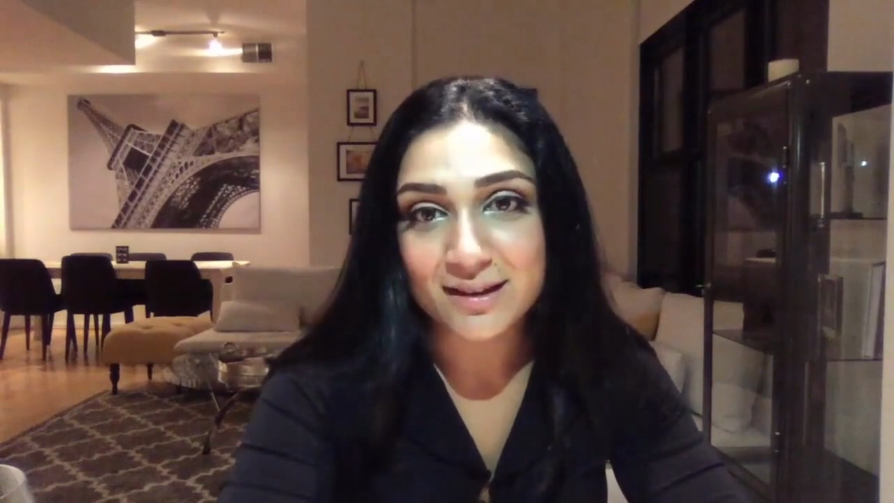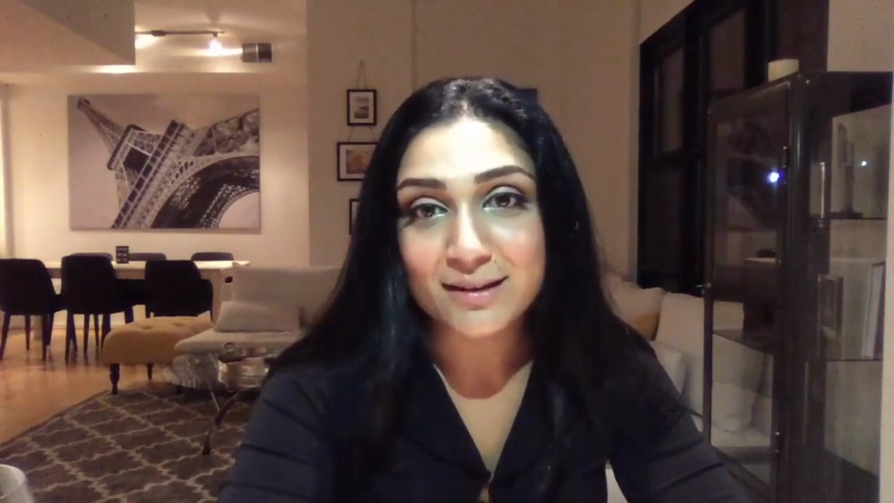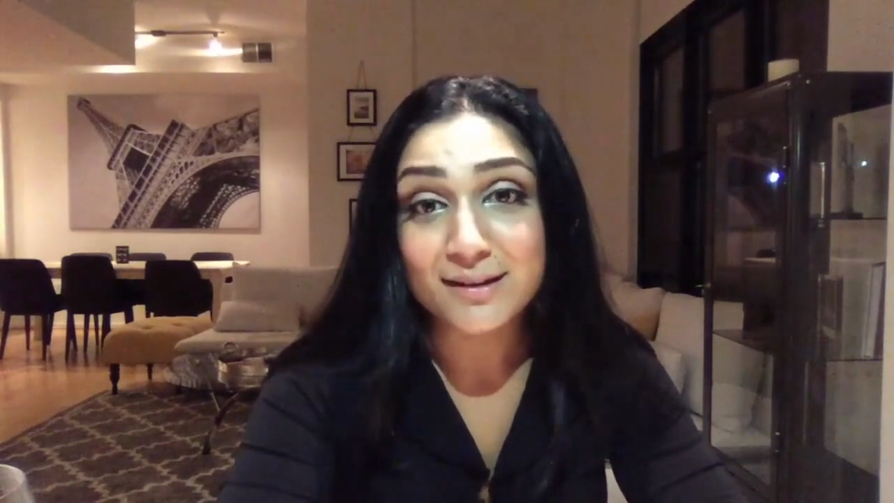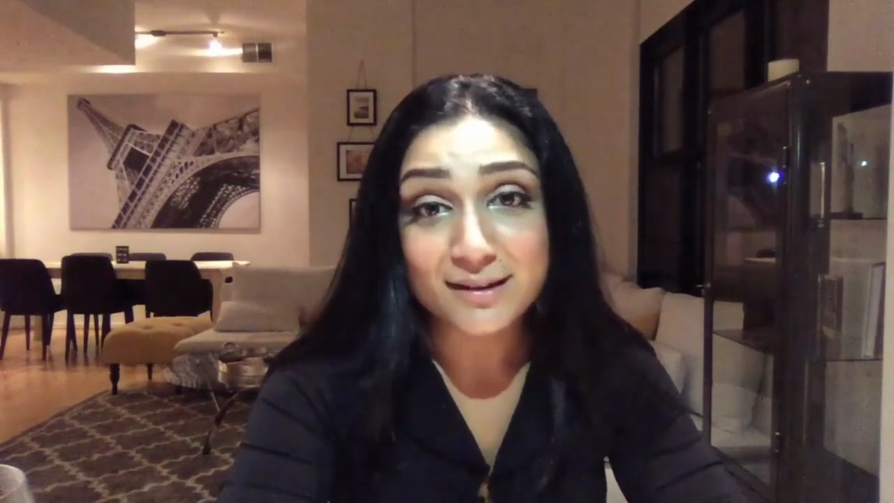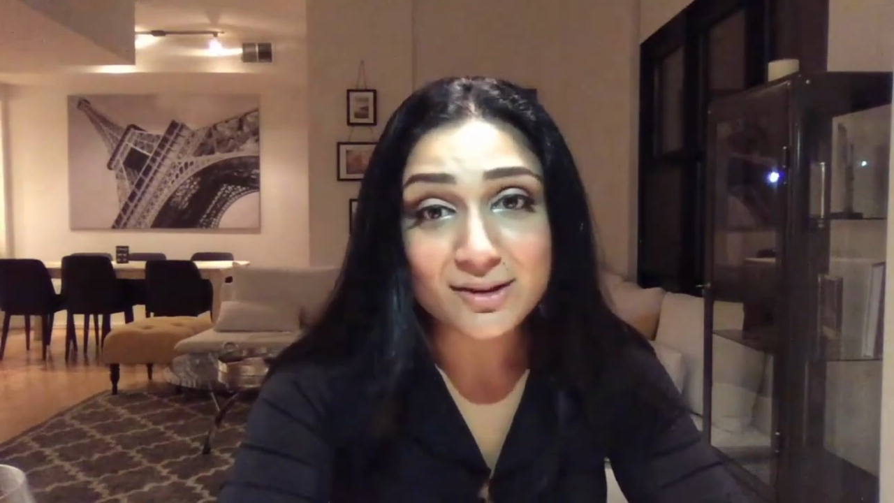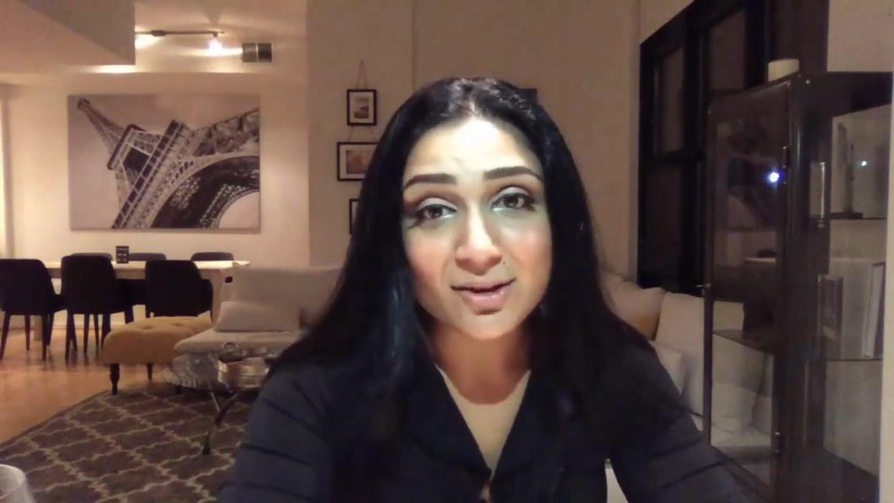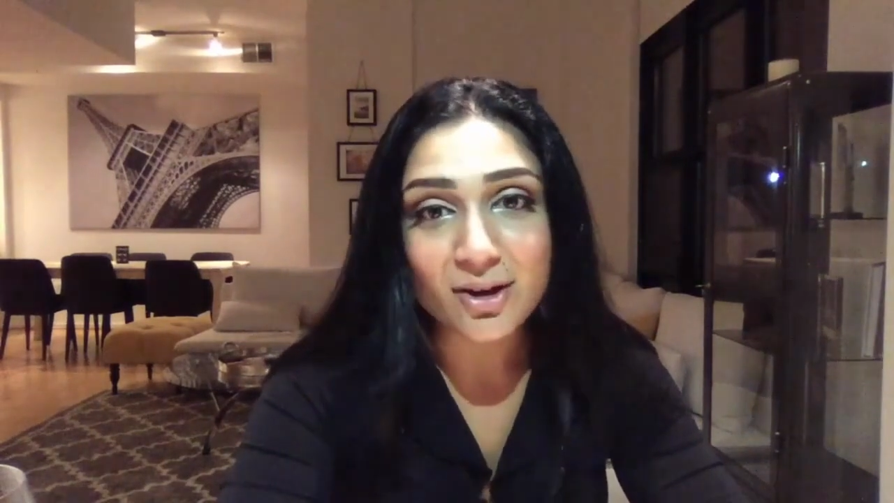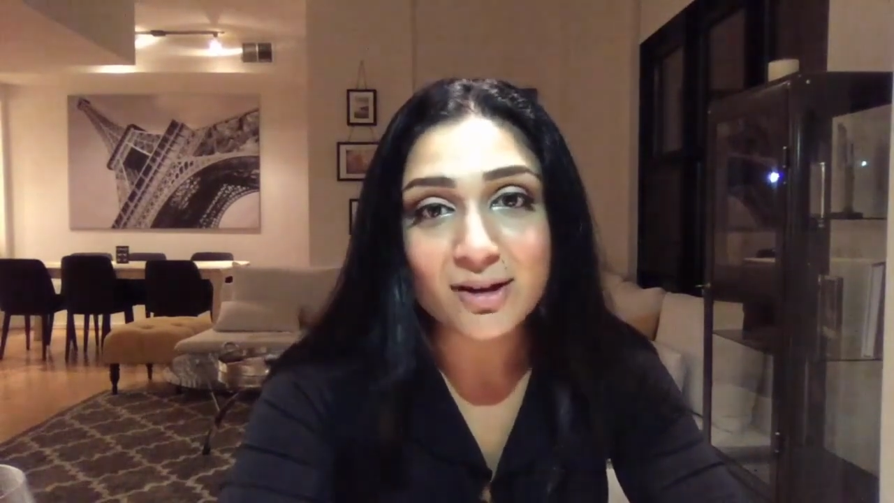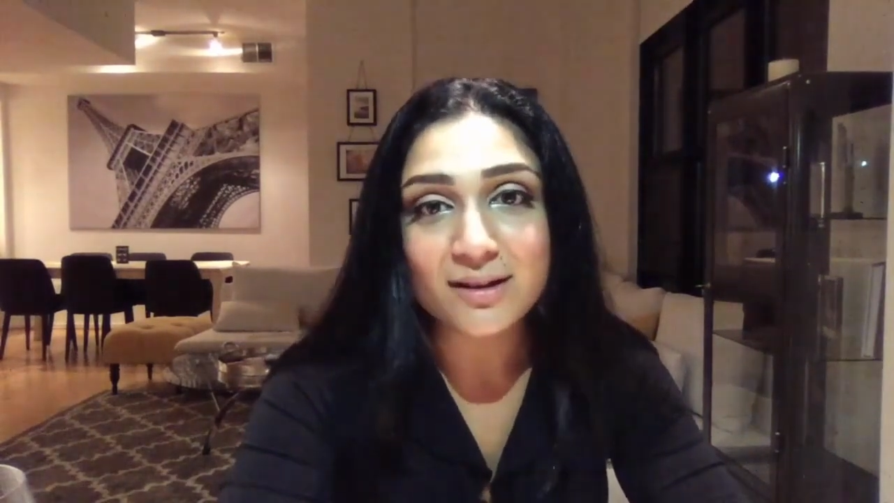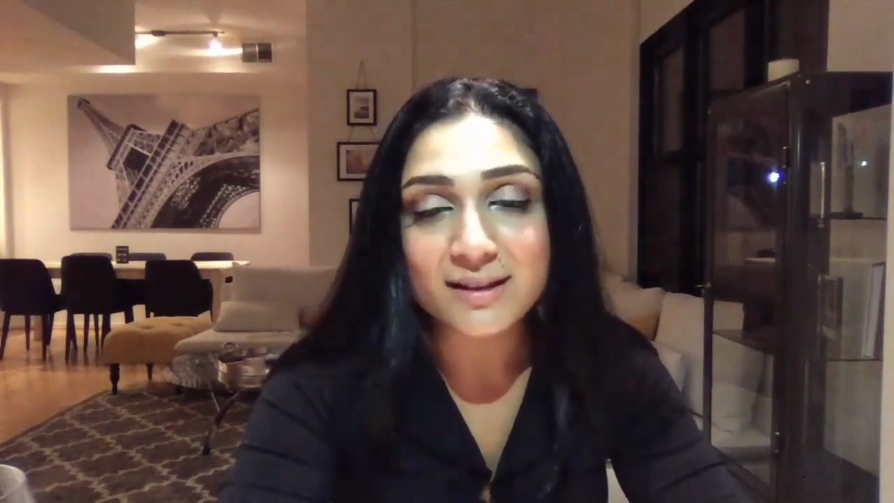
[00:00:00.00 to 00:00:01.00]
These are
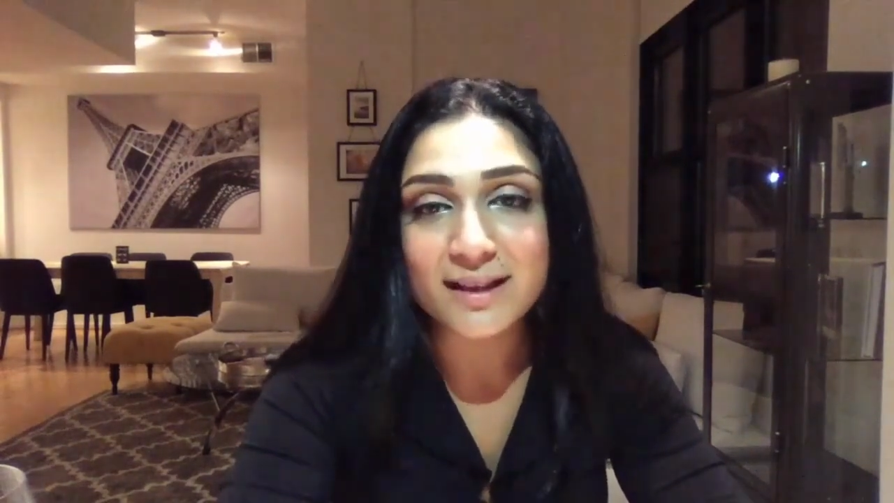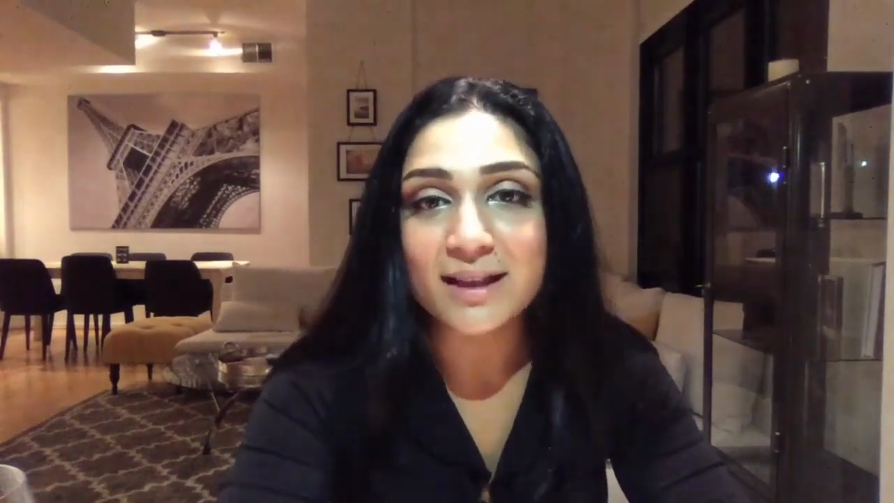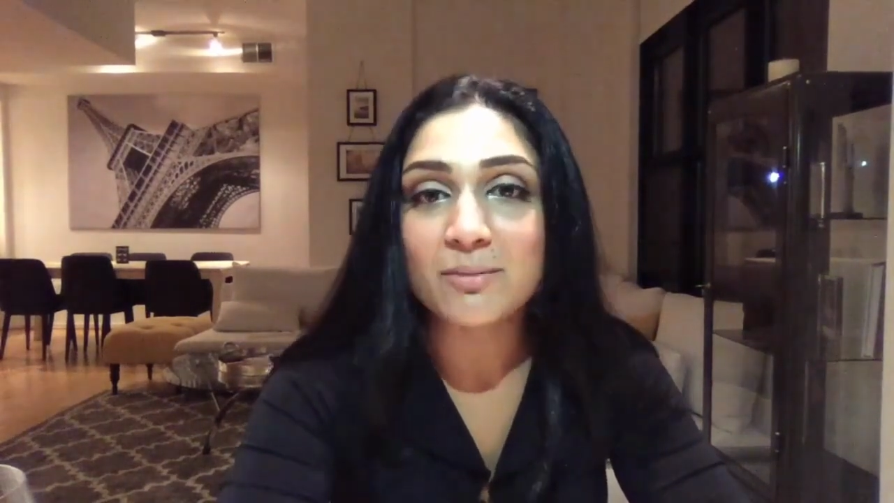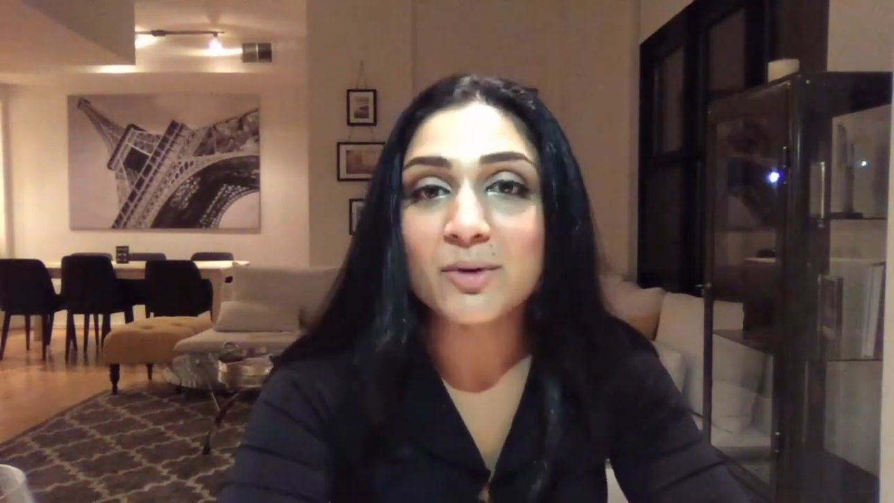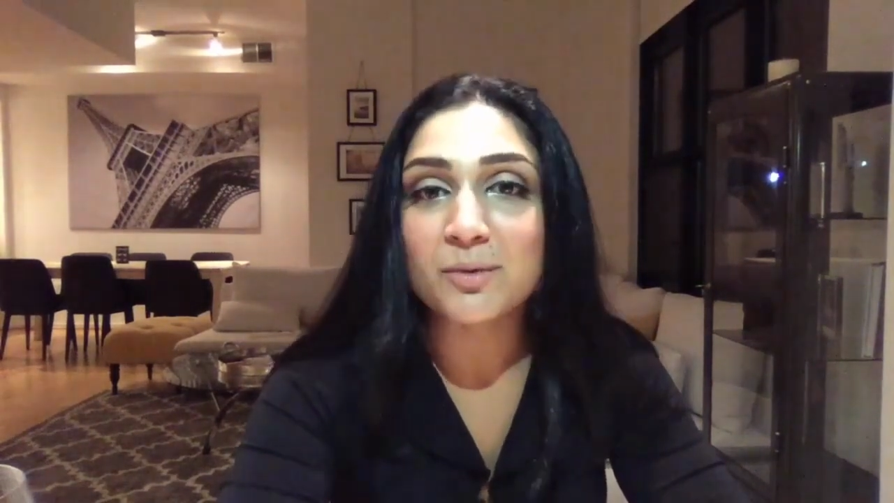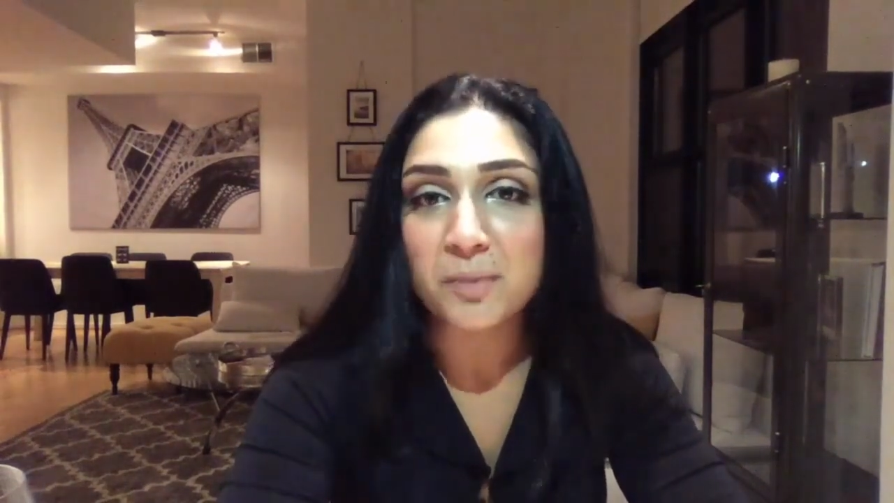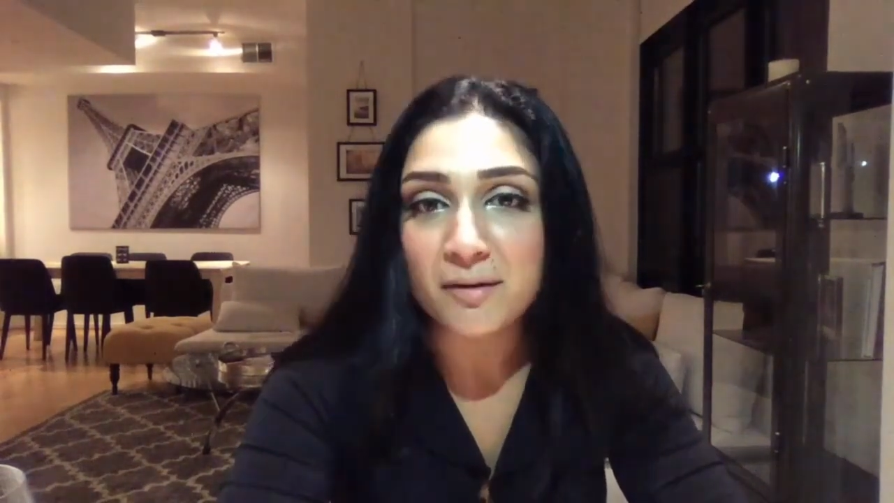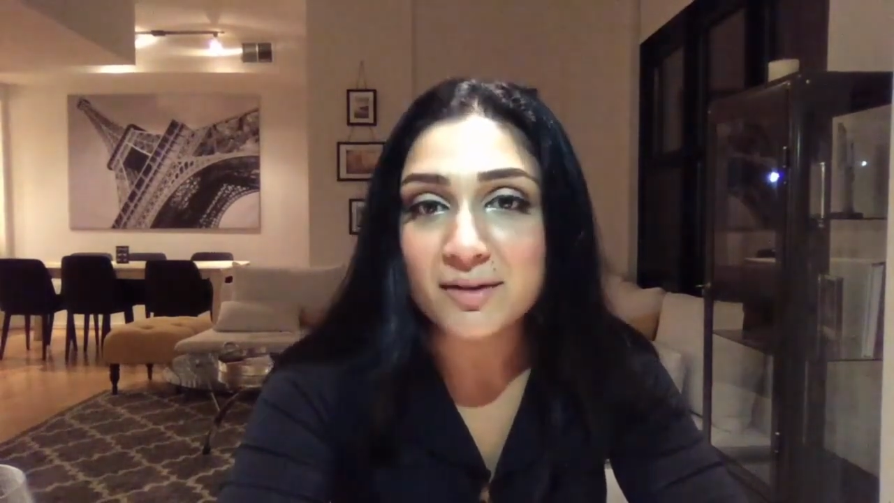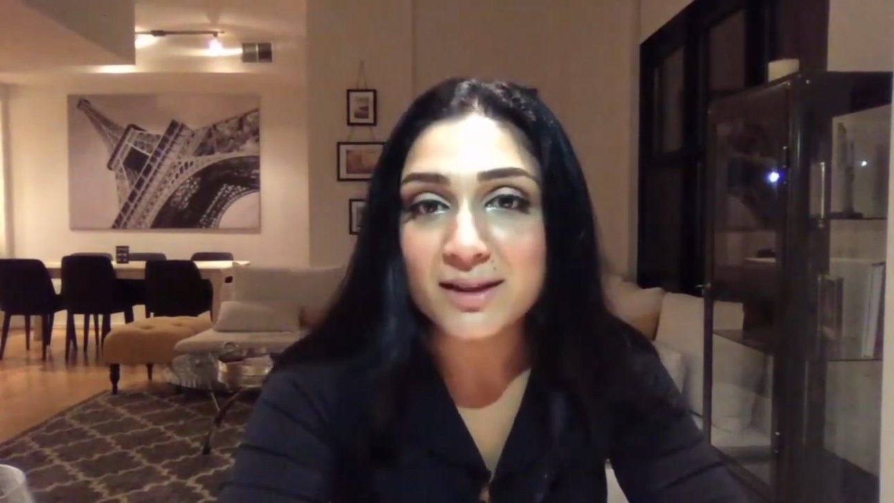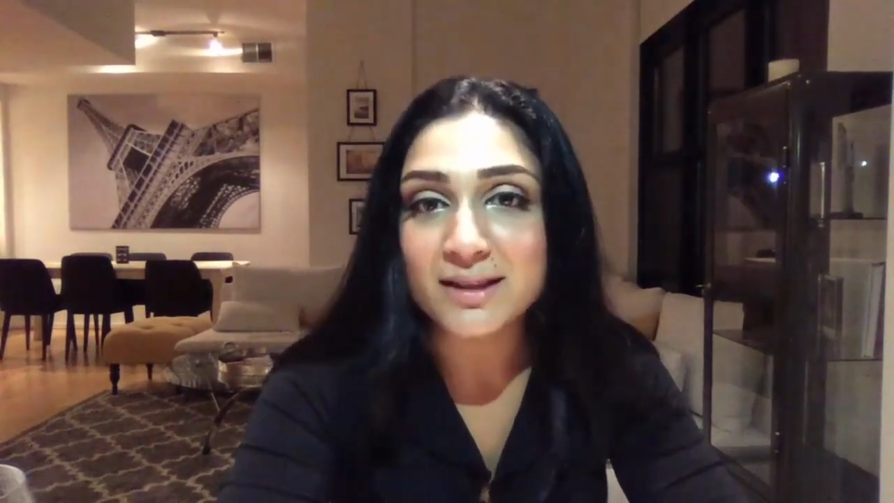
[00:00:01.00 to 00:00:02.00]
all the most
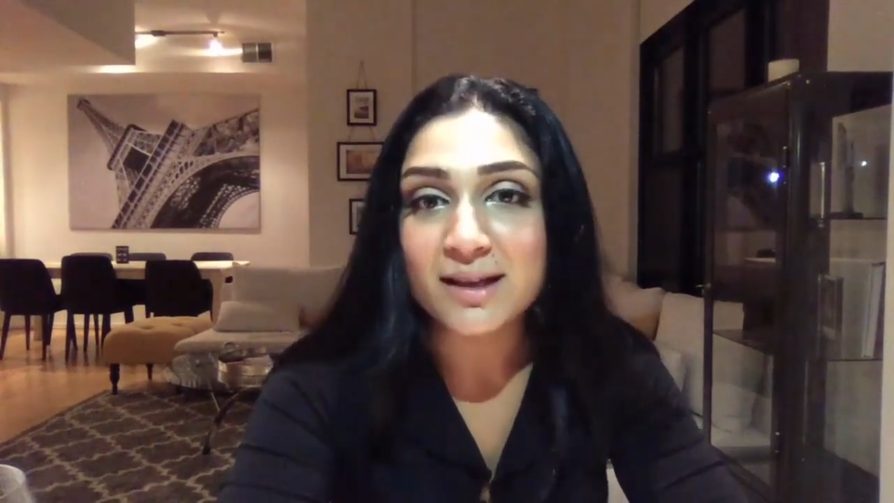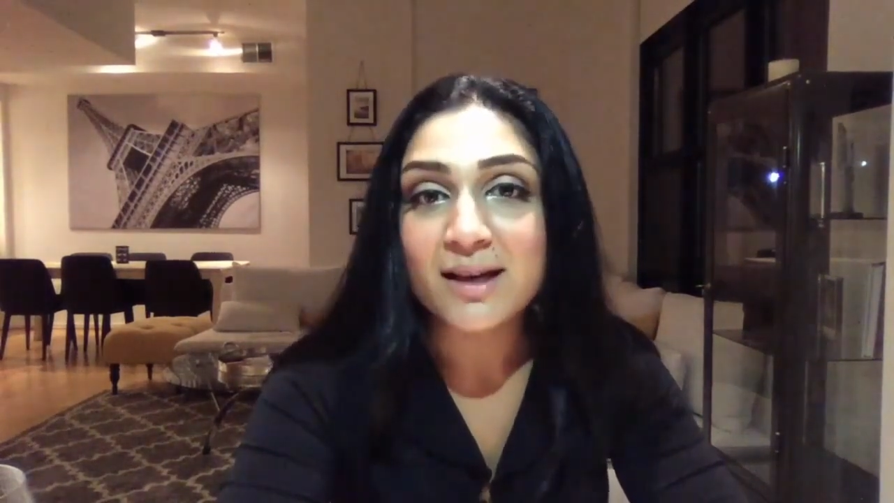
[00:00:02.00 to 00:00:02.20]
prevalent